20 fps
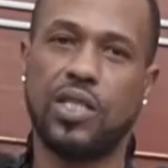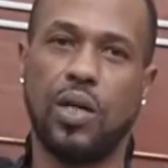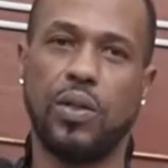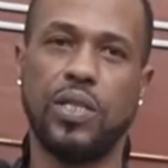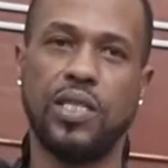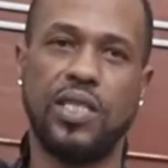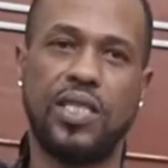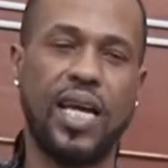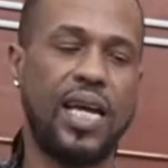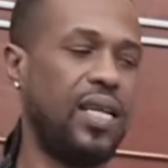
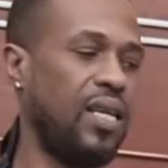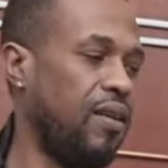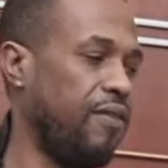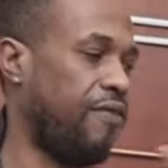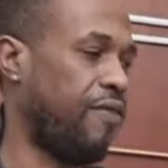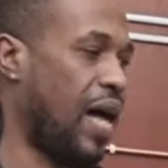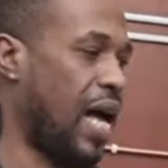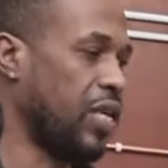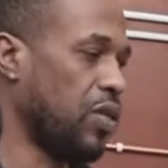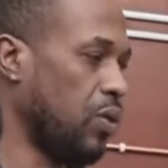So the ZE
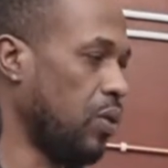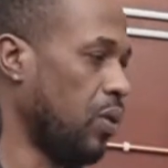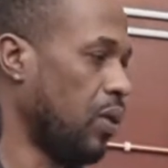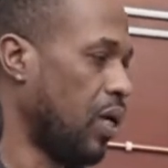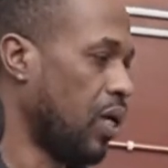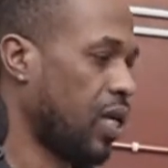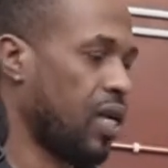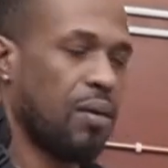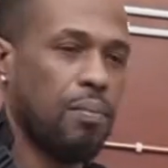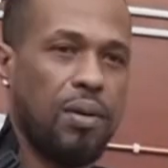value
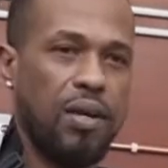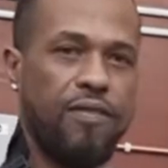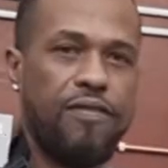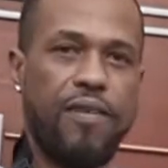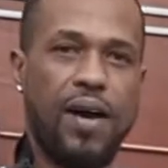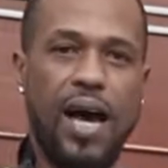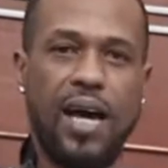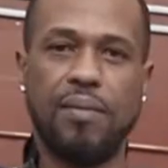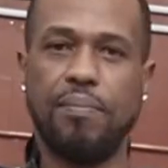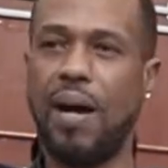can be
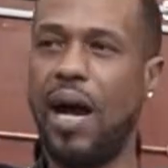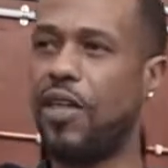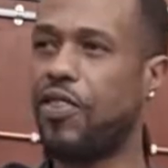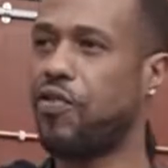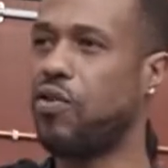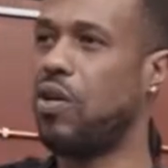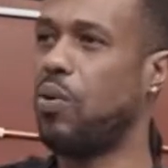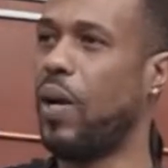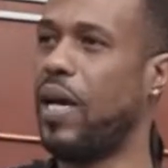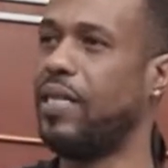found by
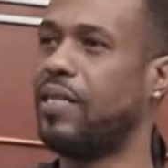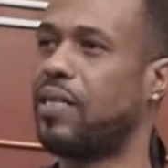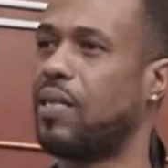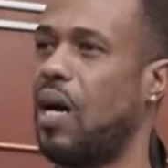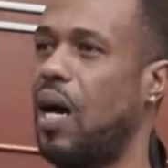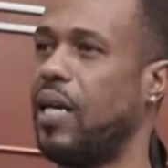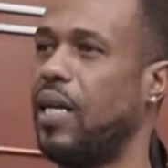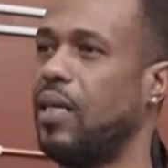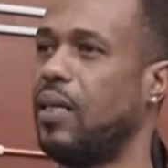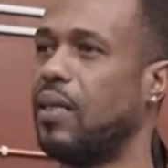three ways,
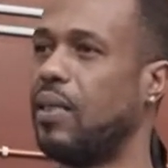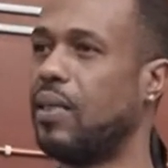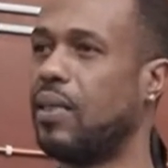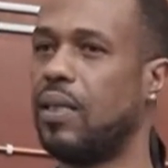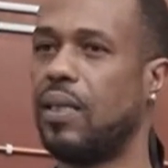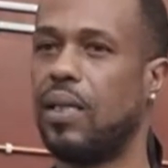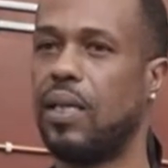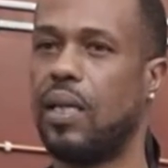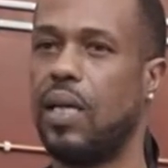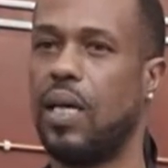can't it?
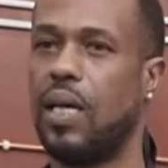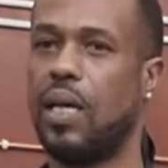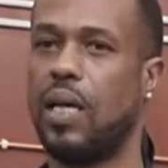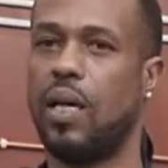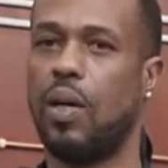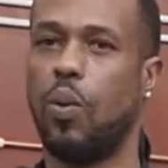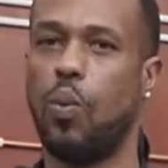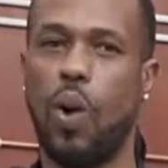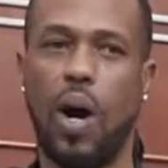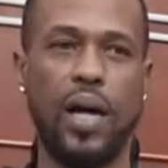
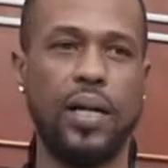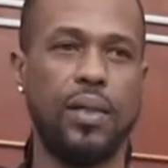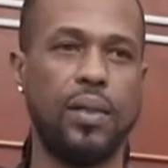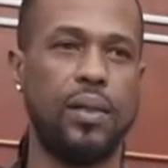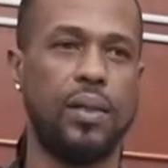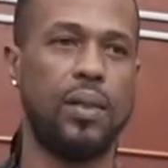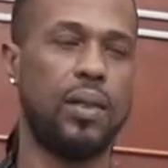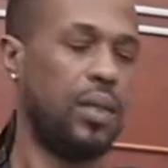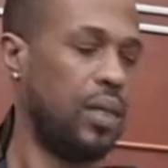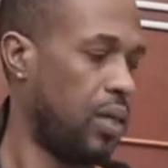
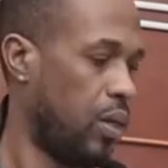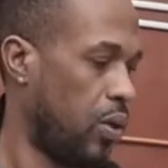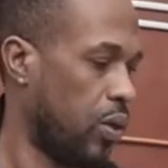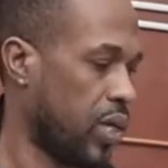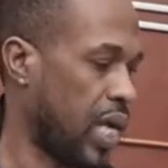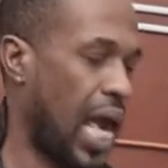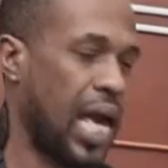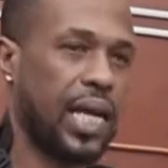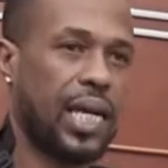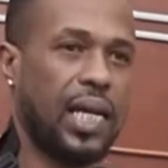One,
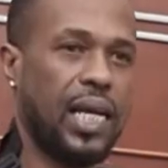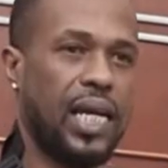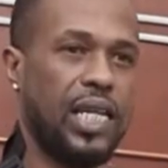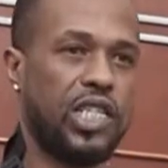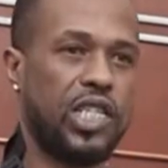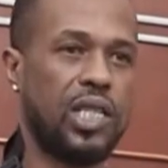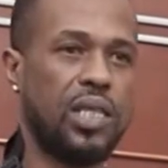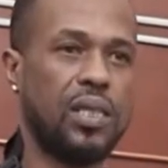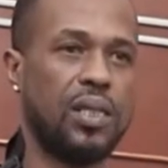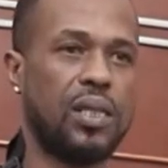
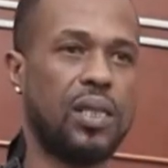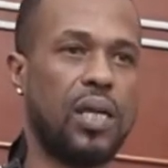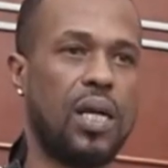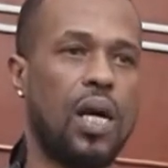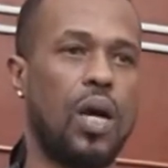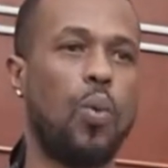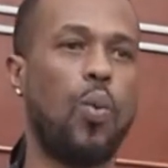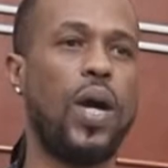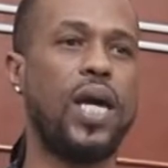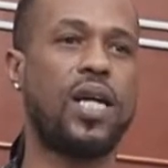calculation.
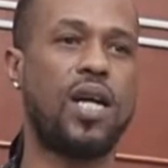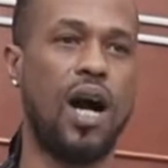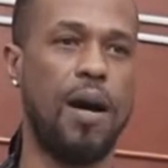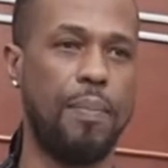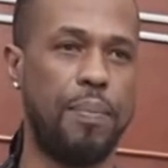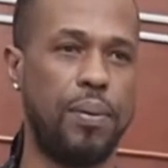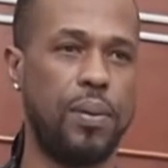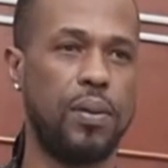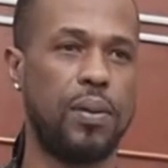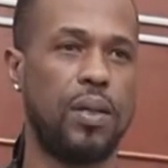Wake
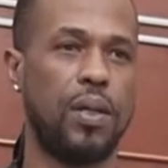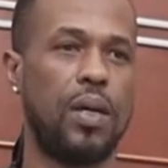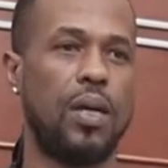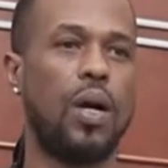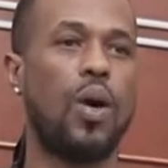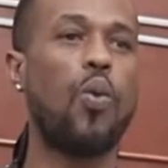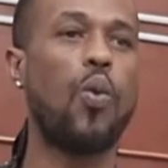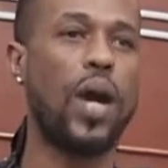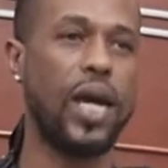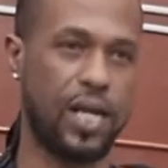up,
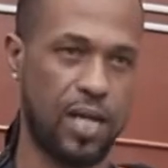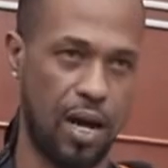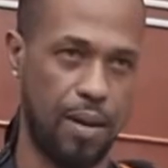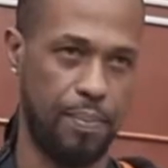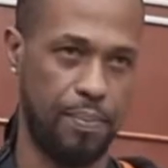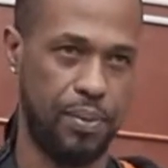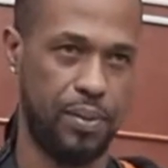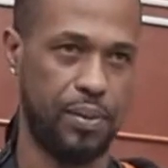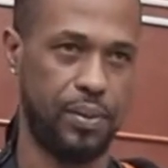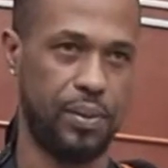wake
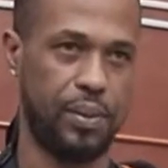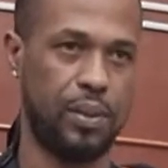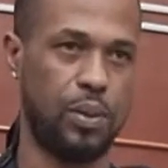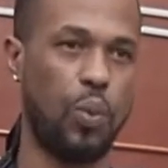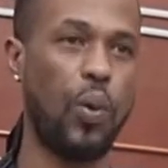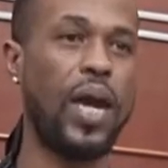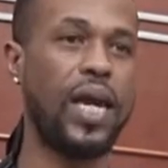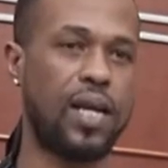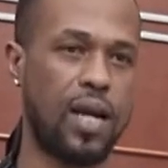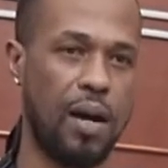up,
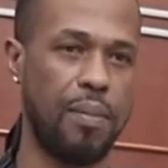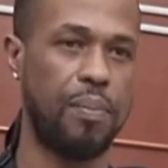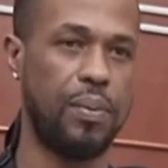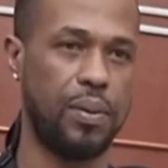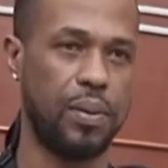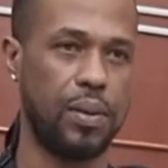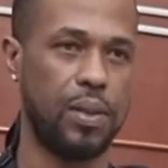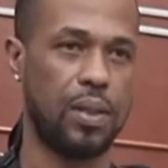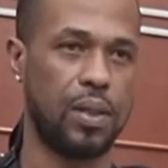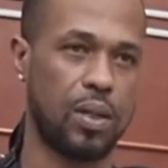wake up.
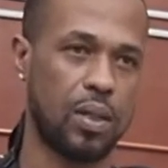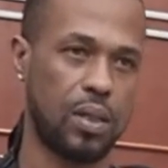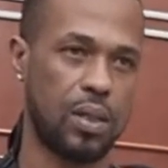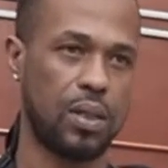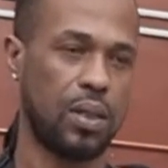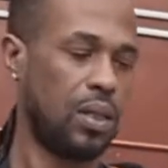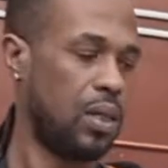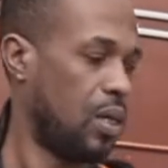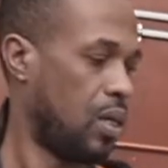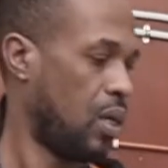
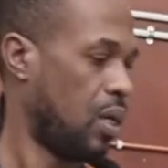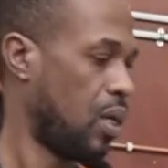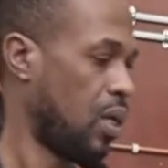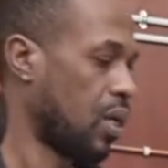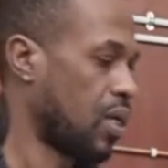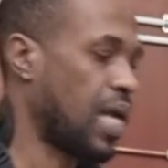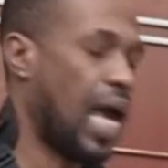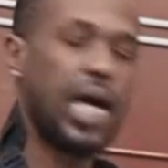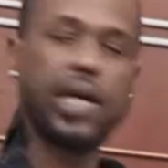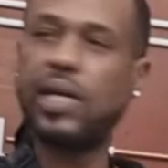
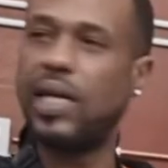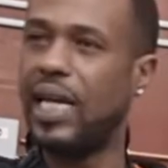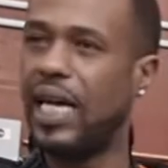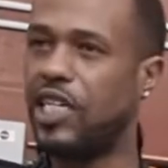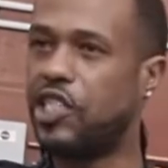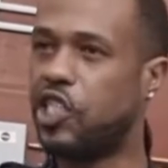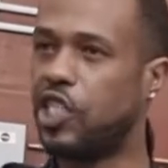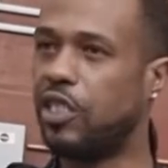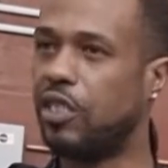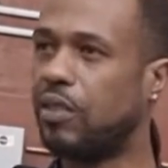
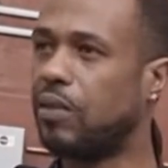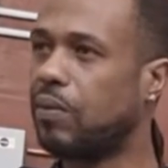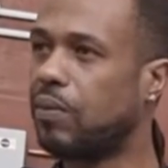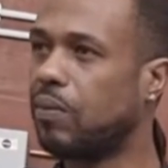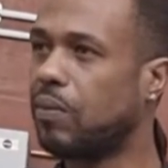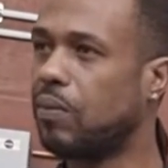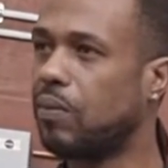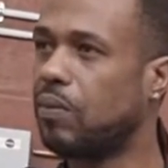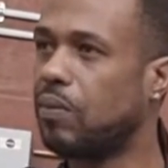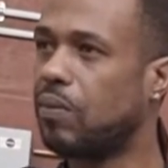Calculation.
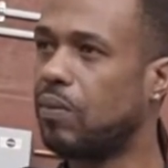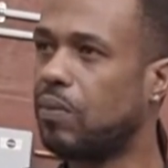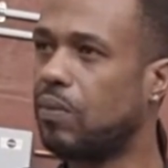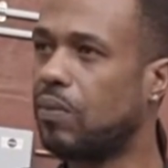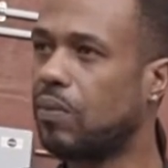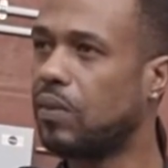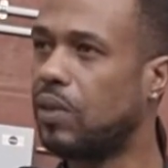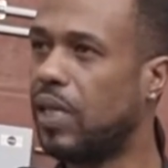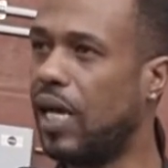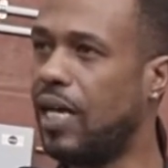
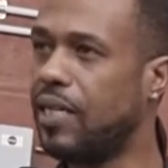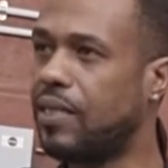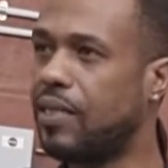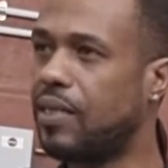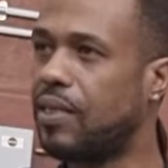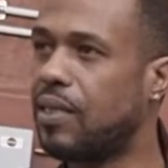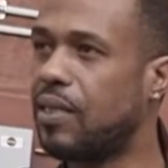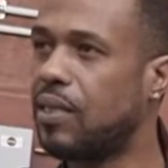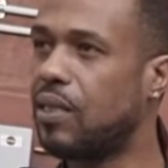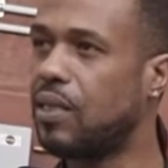Yes?